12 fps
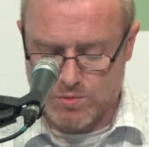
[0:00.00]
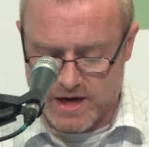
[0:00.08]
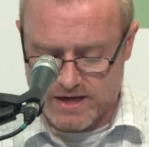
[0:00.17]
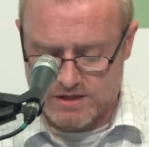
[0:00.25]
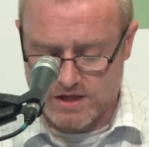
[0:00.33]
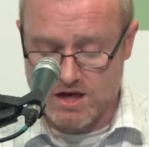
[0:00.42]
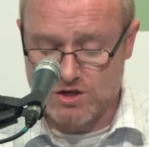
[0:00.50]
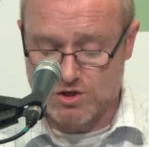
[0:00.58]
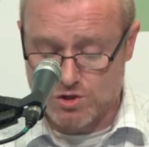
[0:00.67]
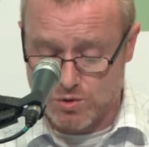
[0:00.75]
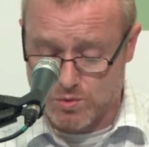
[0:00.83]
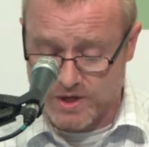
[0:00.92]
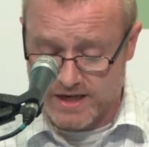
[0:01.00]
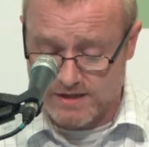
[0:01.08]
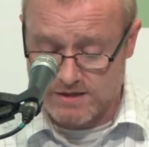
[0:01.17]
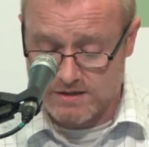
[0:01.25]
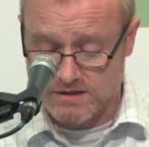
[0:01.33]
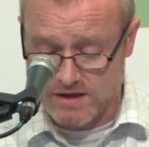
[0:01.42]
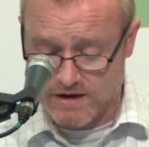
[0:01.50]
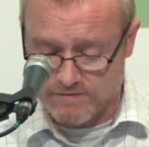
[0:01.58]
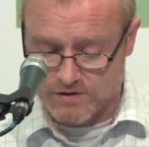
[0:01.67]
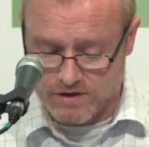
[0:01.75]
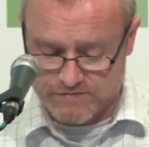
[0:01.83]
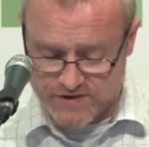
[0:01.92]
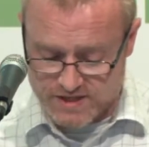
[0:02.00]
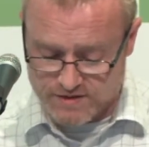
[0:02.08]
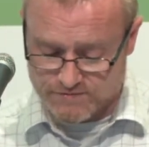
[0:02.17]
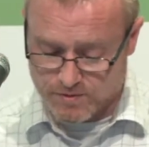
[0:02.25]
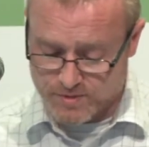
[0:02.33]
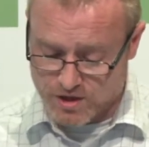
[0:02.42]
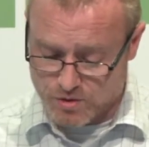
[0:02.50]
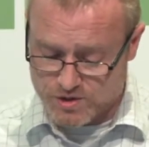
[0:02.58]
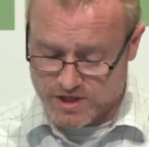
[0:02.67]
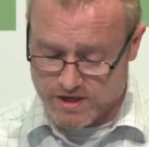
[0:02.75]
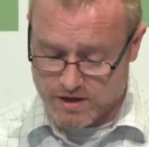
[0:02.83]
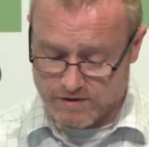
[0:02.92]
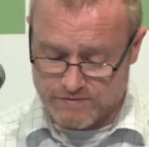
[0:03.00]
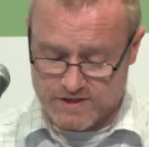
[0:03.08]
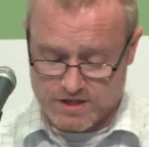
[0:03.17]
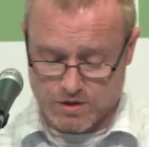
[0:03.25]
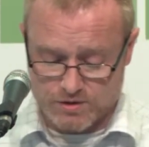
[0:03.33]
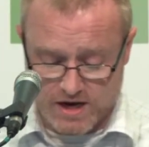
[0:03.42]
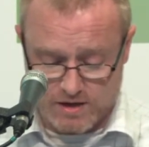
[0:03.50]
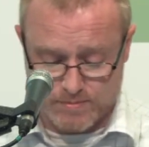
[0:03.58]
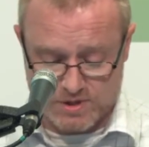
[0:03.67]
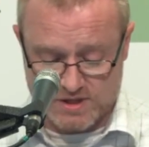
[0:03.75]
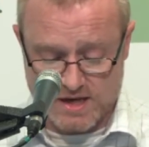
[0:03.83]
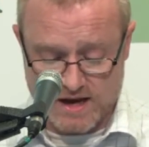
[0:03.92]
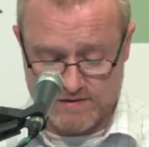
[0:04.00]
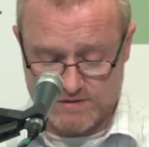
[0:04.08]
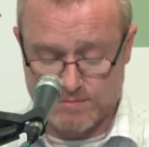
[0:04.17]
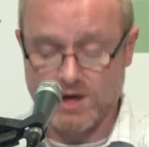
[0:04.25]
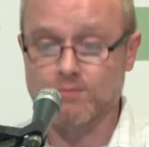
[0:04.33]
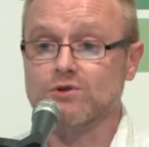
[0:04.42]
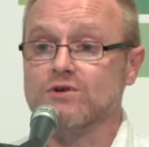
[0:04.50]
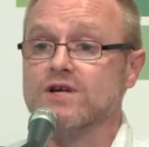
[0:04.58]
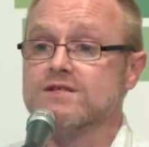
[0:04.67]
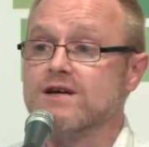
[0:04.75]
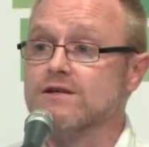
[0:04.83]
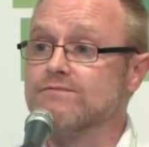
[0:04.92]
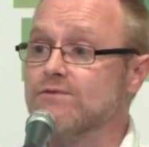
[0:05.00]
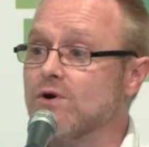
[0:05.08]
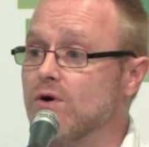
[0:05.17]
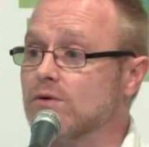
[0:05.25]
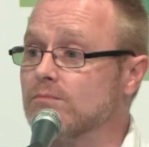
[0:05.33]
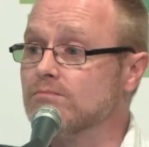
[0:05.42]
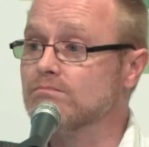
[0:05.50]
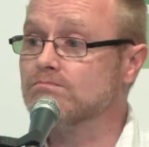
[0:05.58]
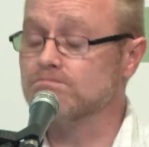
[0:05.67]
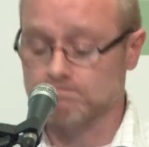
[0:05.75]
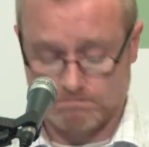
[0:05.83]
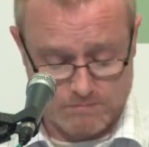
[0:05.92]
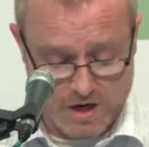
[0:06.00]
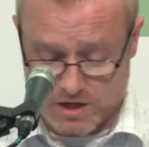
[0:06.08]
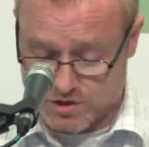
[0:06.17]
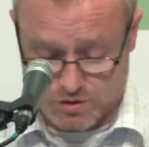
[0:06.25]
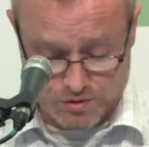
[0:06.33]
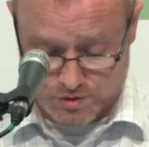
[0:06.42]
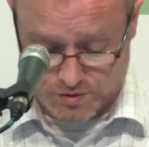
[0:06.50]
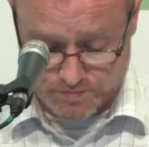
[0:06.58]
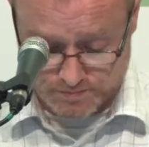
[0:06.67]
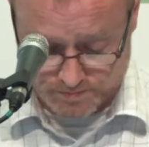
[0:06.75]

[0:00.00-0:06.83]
wait 2 weeks for a visit from the OT or physiotherapist after my mother has had a fall. I shouldn't.